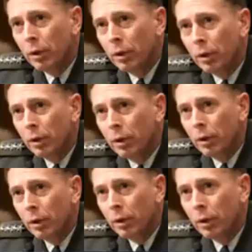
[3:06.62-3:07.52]

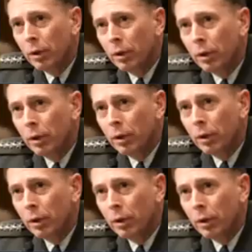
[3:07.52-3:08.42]

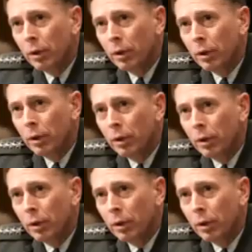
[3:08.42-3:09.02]
(silent)